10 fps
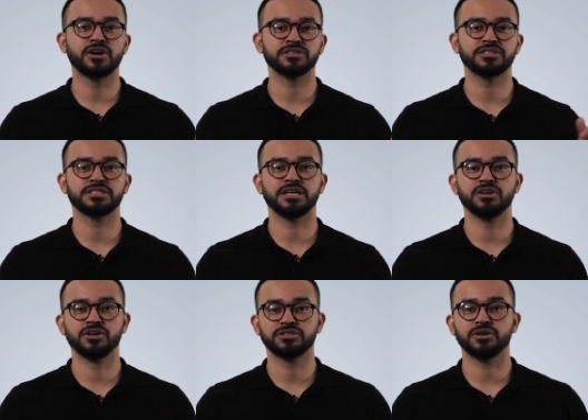causes a
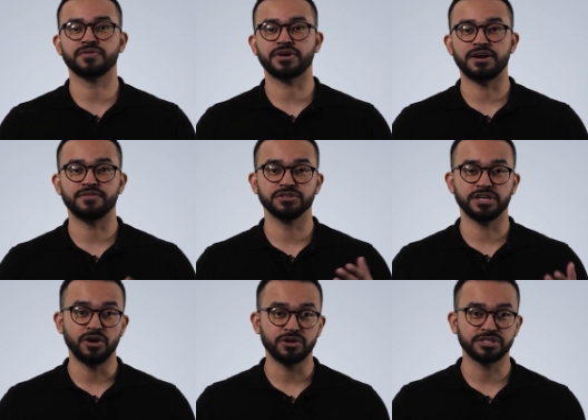loss of carbon
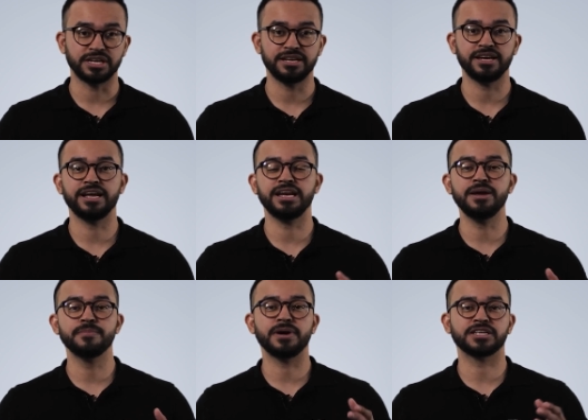dioxide and
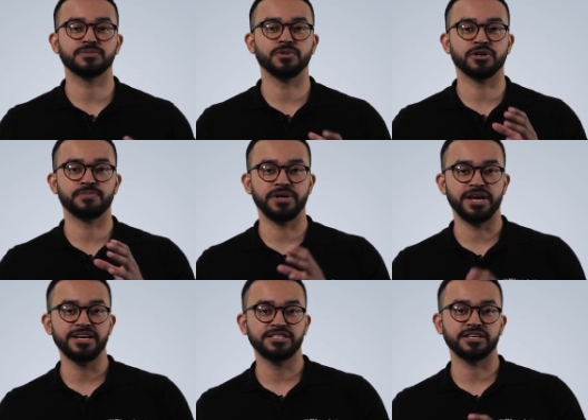impacts blood
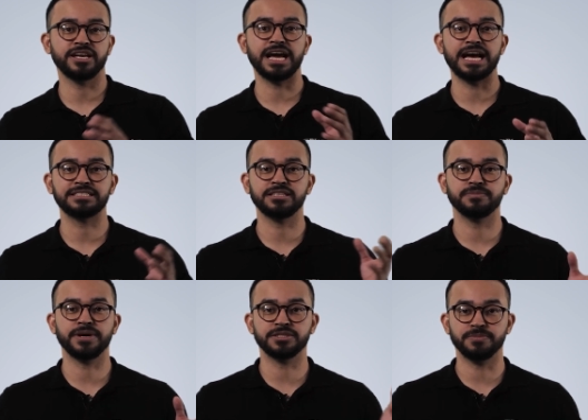pH and
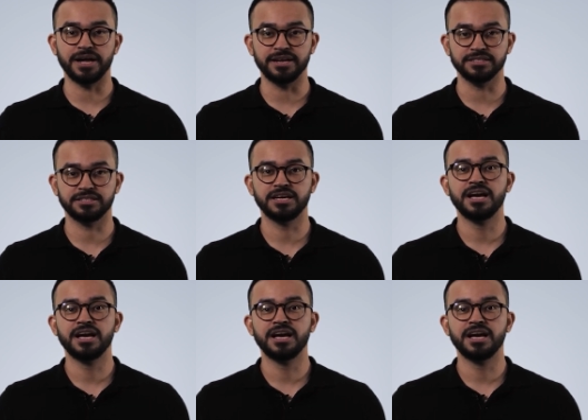acid-base balance.